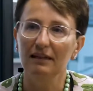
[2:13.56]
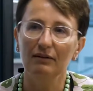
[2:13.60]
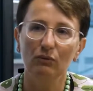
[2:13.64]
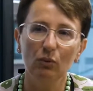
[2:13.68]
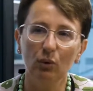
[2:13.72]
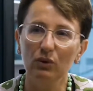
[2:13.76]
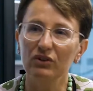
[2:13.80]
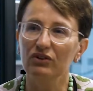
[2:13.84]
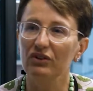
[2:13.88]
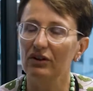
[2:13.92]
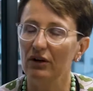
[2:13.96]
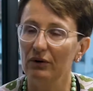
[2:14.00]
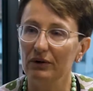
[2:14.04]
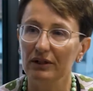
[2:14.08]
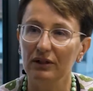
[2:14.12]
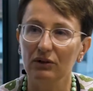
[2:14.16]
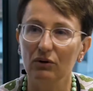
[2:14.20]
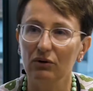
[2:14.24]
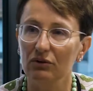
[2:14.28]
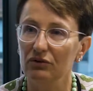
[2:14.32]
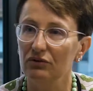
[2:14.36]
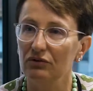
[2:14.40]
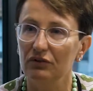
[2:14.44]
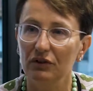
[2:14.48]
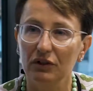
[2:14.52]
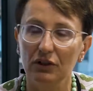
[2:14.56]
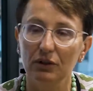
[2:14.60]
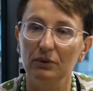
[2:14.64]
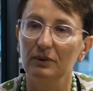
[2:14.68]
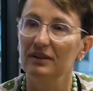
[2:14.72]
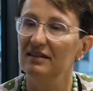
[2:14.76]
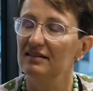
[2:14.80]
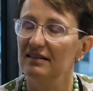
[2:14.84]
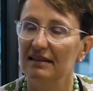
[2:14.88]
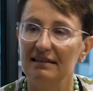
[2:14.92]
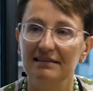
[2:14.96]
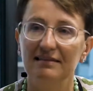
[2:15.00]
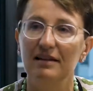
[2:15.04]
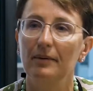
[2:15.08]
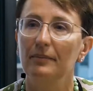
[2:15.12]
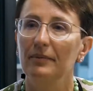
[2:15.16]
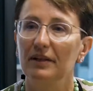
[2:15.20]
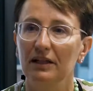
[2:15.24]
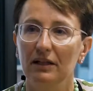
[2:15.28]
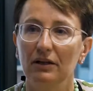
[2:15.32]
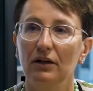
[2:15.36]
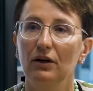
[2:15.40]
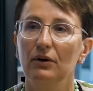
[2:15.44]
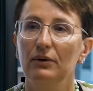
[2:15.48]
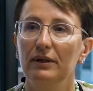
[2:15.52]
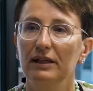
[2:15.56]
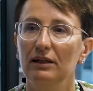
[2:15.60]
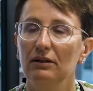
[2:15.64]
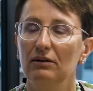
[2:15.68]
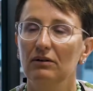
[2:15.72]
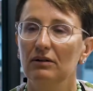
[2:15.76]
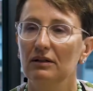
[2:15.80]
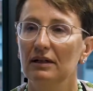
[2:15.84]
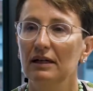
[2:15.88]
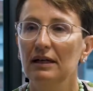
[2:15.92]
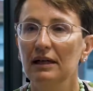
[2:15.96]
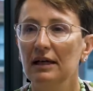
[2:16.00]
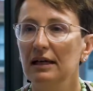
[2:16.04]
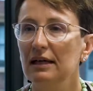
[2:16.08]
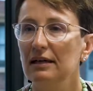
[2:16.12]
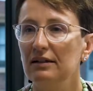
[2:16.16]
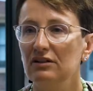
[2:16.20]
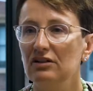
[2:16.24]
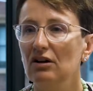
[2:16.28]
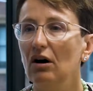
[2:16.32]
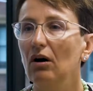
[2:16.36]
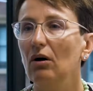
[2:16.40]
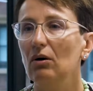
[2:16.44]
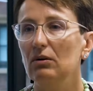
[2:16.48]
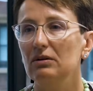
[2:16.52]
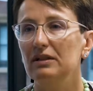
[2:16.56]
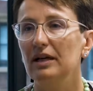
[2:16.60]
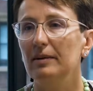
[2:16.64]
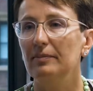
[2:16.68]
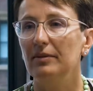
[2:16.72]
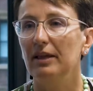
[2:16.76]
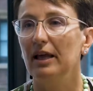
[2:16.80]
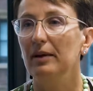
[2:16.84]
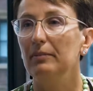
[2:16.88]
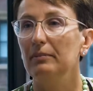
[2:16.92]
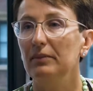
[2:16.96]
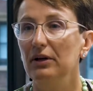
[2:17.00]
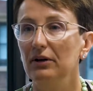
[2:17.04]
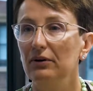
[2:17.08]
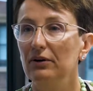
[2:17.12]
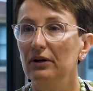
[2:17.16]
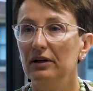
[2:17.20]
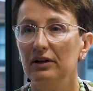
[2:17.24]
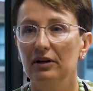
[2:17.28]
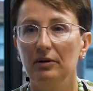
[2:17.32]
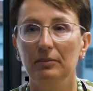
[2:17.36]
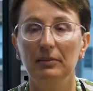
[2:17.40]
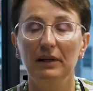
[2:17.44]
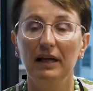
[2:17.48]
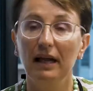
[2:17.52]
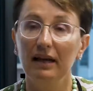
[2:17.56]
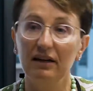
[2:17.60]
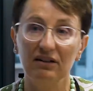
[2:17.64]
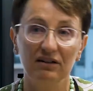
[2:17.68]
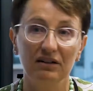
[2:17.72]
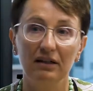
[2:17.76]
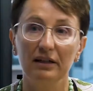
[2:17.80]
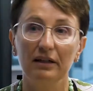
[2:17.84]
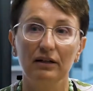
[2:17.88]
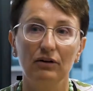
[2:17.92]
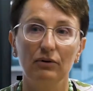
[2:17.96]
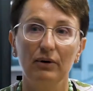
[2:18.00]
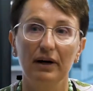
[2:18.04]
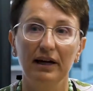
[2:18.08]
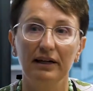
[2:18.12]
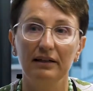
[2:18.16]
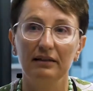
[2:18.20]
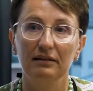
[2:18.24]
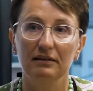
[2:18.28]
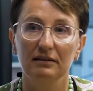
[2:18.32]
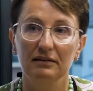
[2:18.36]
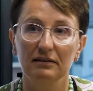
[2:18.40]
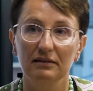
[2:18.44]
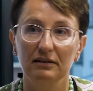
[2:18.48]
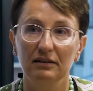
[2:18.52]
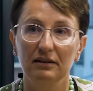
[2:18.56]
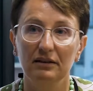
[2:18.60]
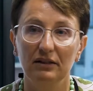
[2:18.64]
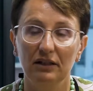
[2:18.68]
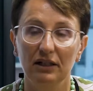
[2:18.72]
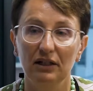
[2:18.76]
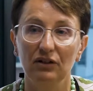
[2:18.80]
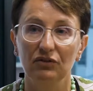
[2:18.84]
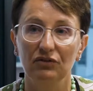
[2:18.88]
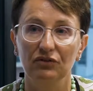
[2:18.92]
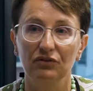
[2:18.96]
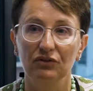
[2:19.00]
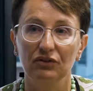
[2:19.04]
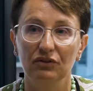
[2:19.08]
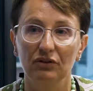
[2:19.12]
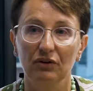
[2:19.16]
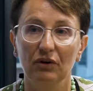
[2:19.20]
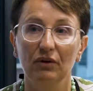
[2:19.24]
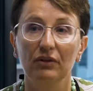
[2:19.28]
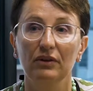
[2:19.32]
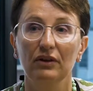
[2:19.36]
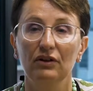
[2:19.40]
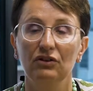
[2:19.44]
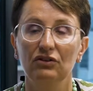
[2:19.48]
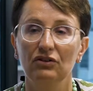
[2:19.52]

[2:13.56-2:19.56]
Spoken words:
What's going on for you? Is there something going on? To hold up that mirror can be actually a great gift on the